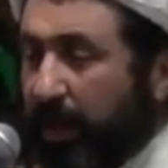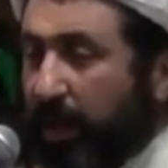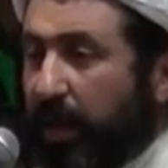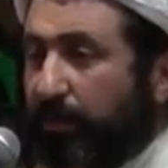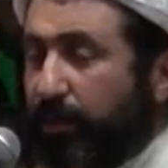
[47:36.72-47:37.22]

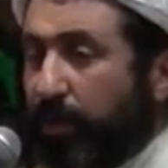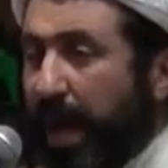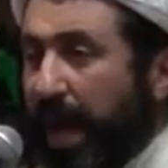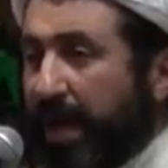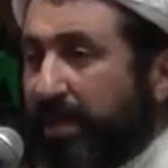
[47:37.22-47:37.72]
If you
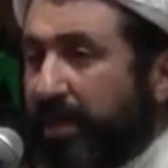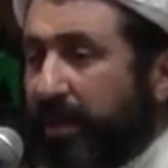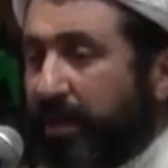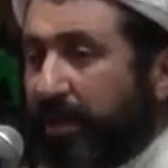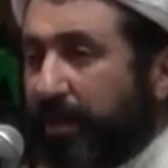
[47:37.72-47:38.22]
ask
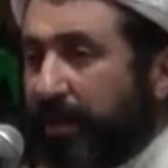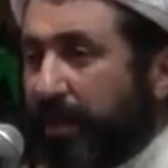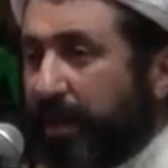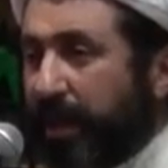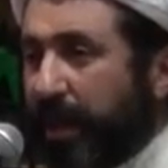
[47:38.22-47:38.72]

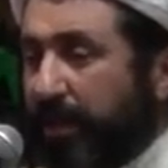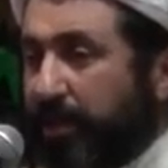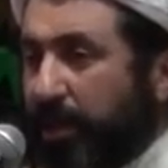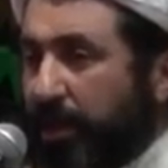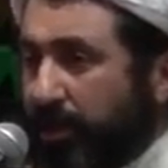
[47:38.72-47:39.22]
a
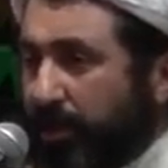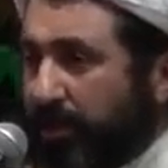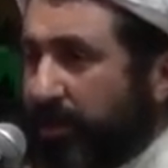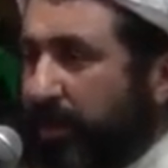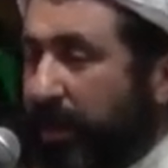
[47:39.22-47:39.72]

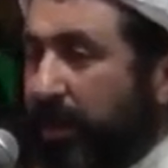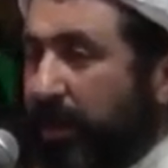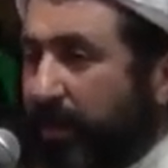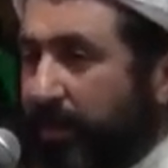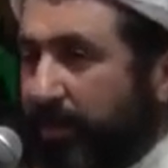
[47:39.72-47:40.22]
teacher,
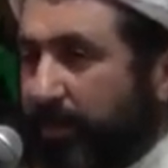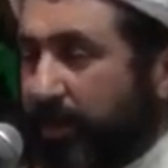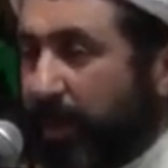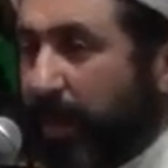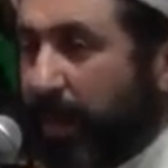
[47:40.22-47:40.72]

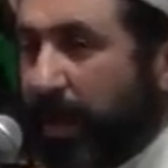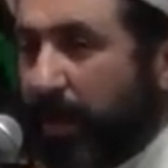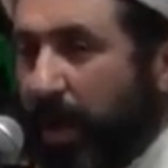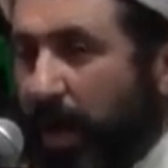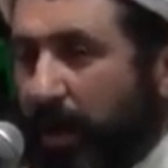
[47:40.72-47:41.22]
an
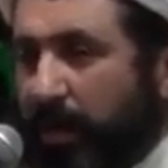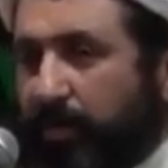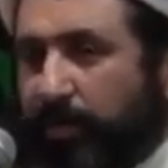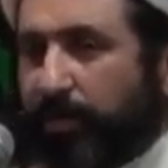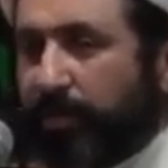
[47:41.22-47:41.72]

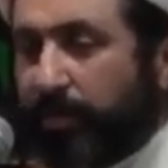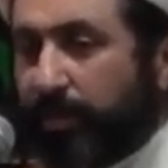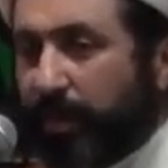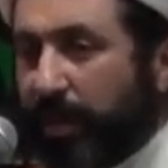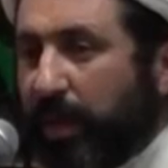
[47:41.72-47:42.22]
alim,
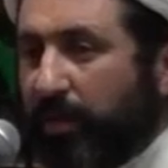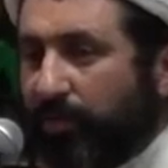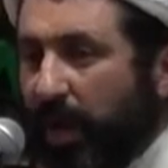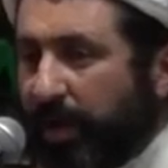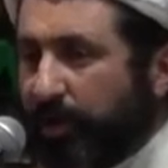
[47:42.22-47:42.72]
a
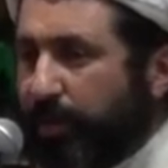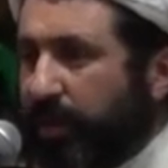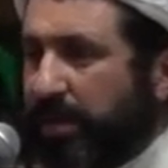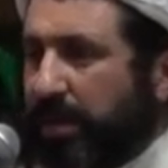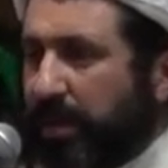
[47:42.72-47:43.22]
wise
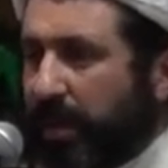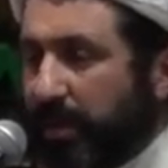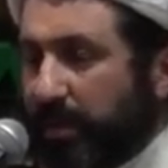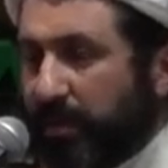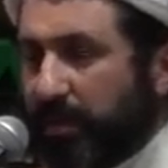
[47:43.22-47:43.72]
person,
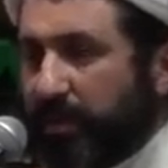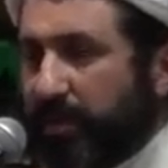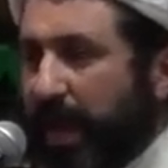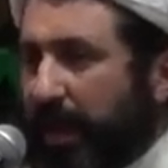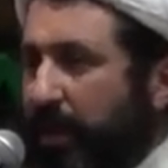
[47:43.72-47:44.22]

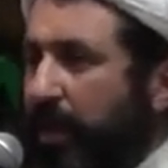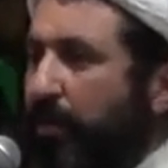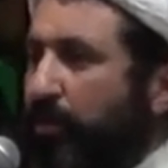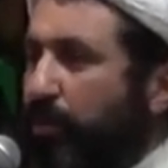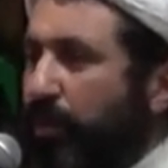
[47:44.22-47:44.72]
a
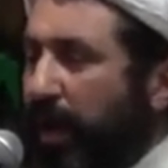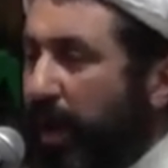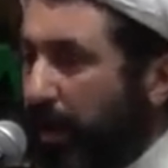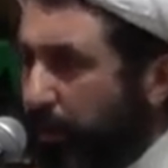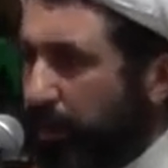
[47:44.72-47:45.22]
hakim to
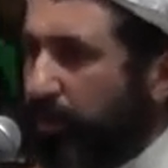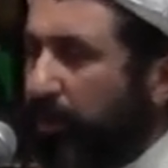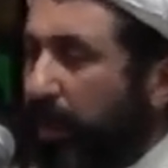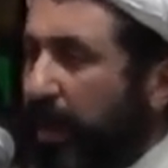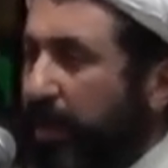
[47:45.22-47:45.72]
help
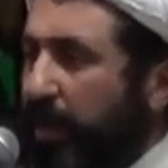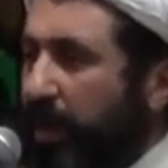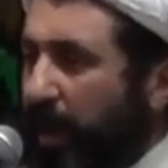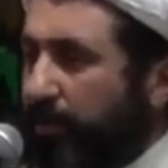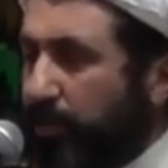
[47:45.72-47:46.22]
you, and he
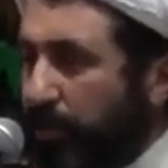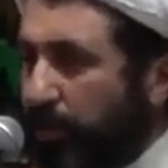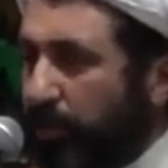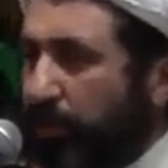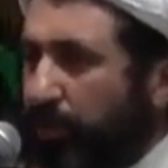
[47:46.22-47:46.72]
comes to
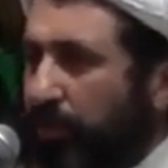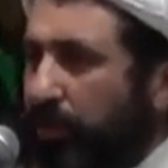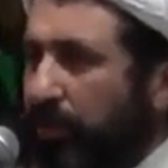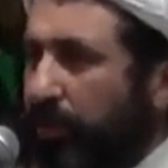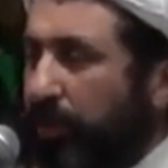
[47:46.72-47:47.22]
you,
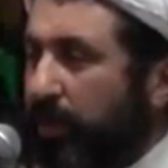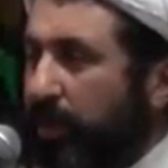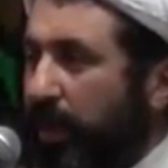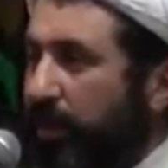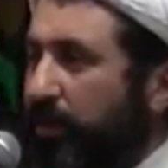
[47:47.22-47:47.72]

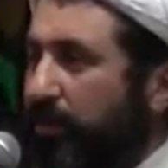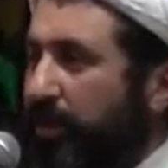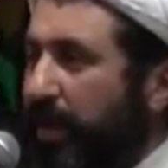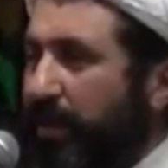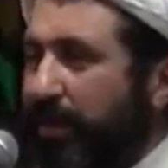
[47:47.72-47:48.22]
then you
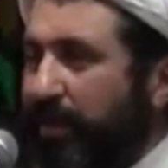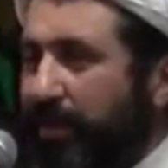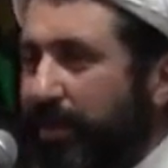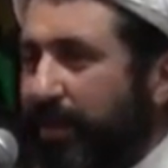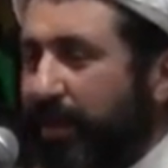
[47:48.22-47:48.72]
say,
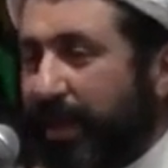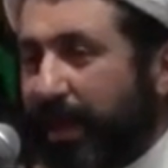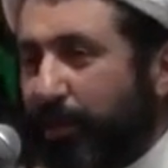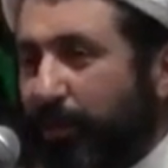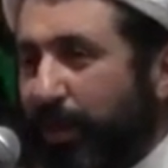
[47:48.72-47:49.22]

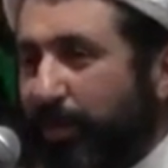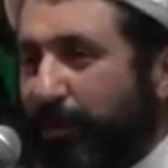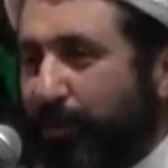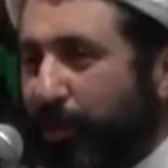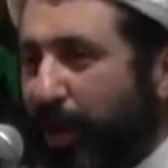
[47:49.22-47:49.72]
thank you very
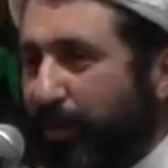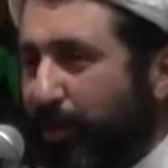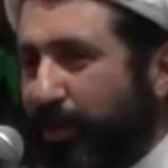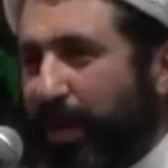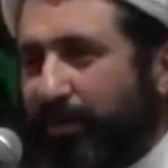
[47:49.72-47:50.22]
much for coming,
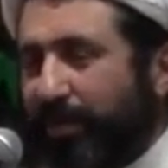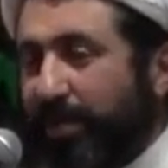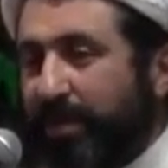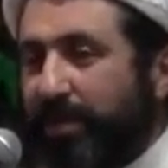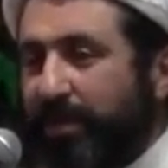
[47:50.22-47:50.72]
Khuda Hafiz.